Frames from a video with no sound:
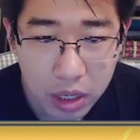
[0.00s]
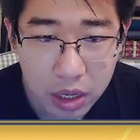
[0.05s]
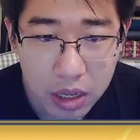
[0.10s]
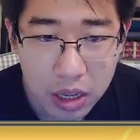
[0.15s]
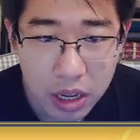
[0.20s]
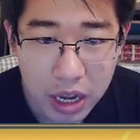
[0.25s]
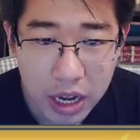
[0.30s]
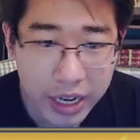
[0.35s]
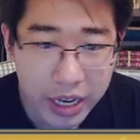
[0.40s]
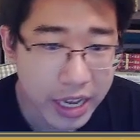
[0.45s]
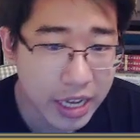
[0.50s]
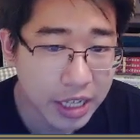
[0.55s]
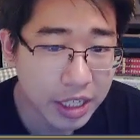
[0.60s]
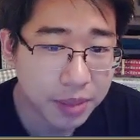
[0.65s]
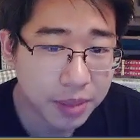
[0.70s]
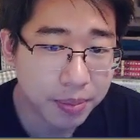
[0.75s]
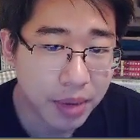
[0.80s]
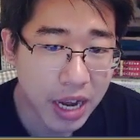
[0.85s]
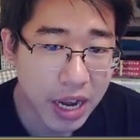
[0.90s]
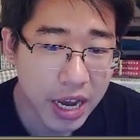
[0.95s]

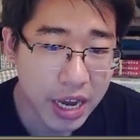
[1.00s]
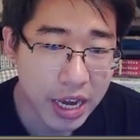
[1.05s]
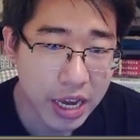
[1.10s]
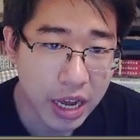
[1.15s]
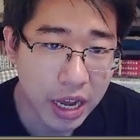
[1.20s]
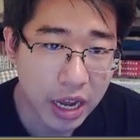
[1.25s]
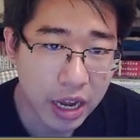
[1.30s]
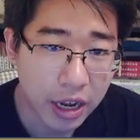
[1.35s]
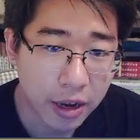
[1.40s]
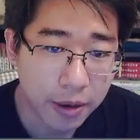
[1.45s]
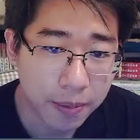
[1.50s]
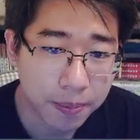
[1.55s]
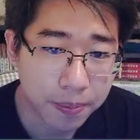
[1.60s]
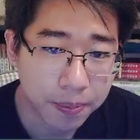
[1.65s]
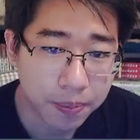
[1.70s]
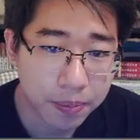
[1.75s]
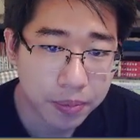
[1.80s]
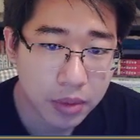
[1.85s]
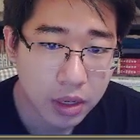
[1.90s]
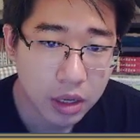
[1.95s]
against my
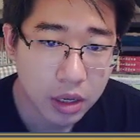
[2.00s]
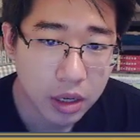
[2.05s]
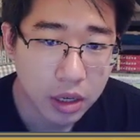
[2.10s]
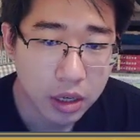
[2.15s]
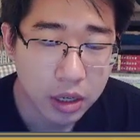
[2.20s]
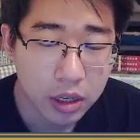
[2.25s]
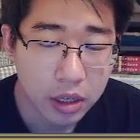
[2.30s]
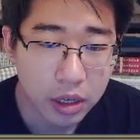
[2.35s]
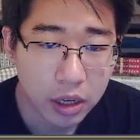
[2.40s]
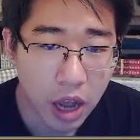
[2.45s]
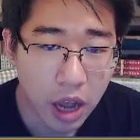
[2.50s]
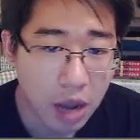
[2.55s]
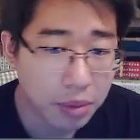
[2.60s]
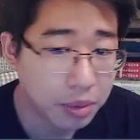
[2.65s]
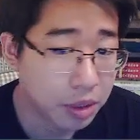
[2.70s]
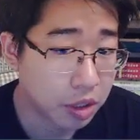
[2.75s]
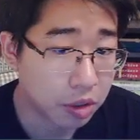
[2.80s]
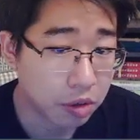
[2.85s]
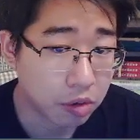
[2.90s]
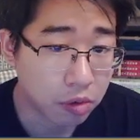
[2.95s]

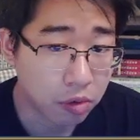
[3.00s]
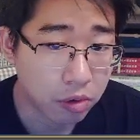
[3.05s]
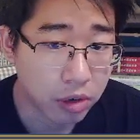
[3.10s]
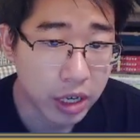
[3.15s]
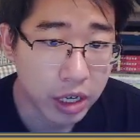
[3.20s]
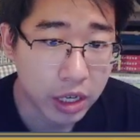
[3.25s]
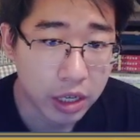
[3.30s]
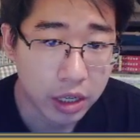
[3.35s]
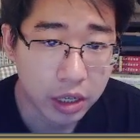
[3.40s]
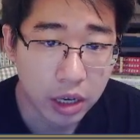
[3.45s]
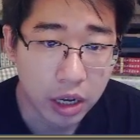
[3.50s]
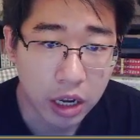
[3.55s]
Obstagoon, right?